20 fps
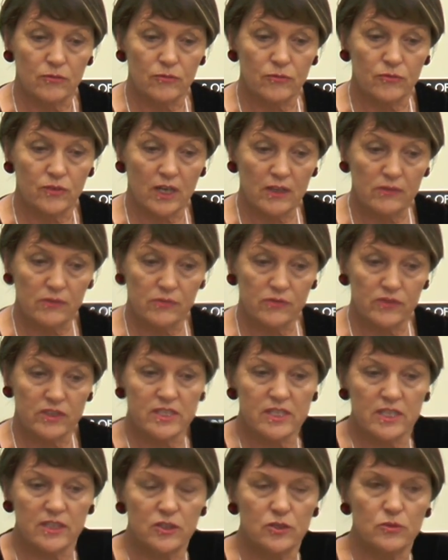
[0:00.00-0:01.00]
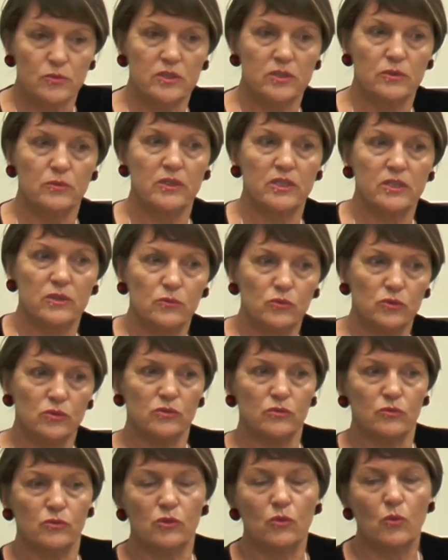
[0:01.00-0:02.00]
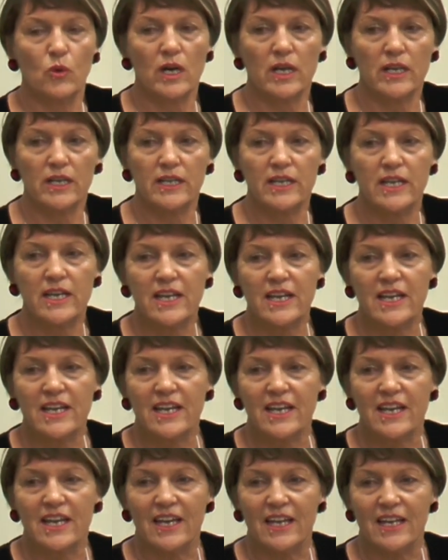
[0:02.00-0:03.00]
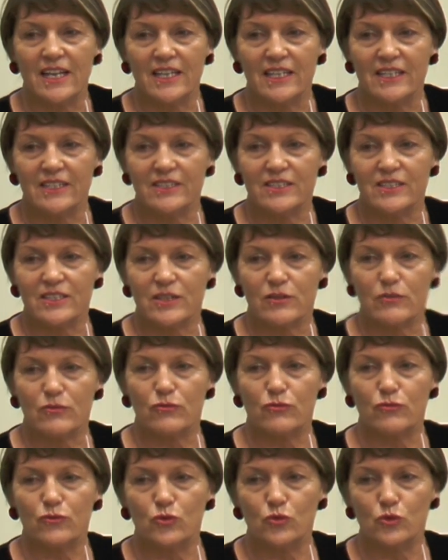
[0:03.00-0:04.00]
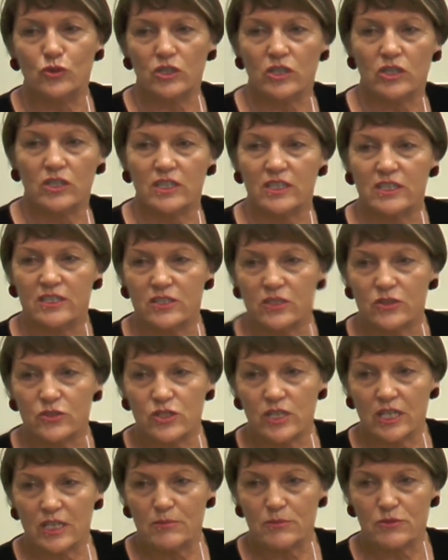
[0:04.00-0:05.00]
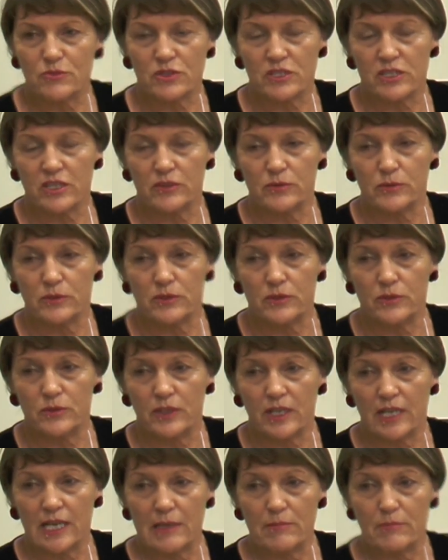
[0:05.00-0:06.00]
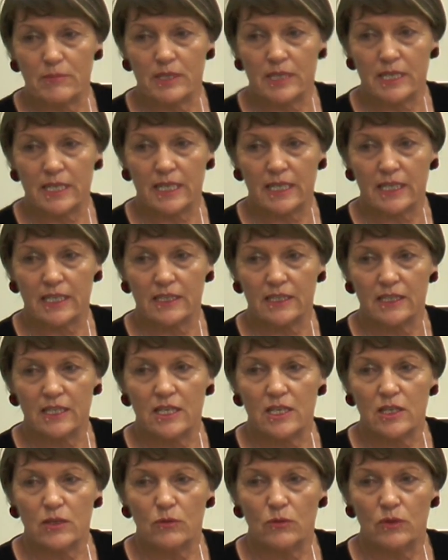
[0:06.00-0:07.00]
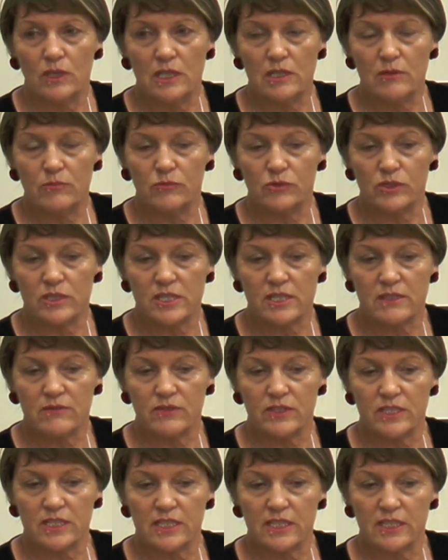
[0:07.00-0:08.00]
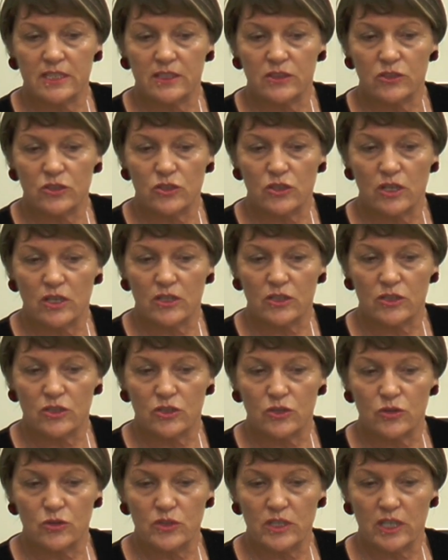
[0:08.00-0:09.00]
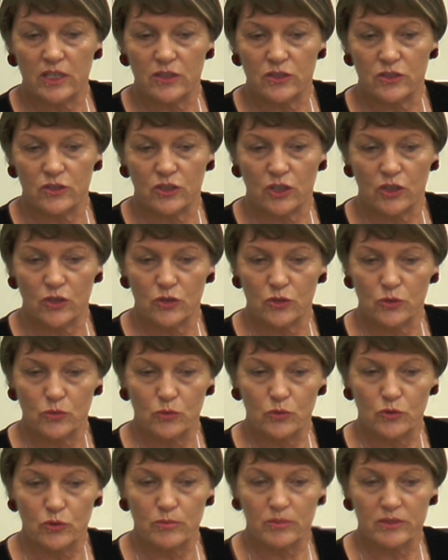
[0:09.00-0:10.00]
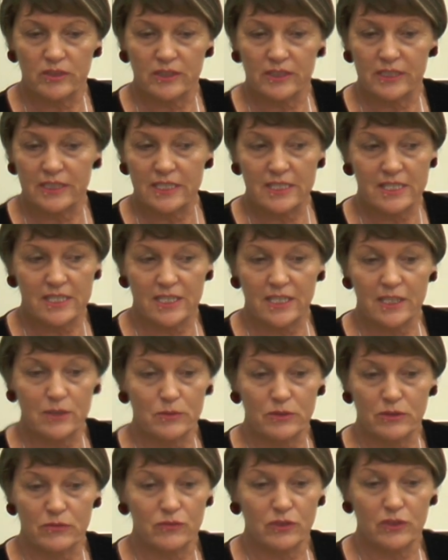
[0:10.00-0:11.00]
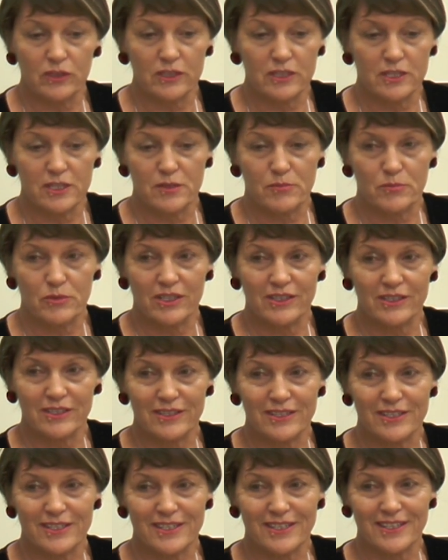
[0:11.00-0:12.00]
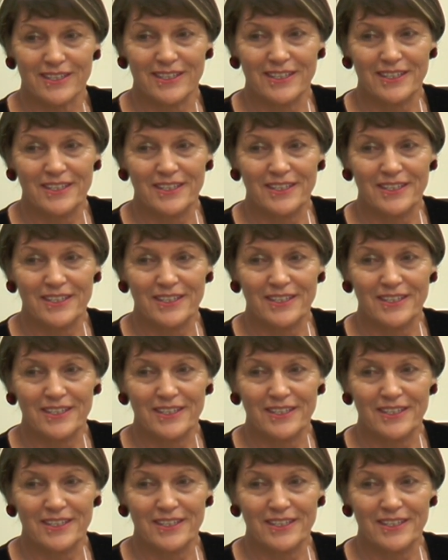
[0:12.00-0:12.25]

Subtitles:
5 of the sons went away to World War One, and 4 died. So James was the only one who came back. William was 17 and too young to go to war, but I dare say he would have followed his brothers,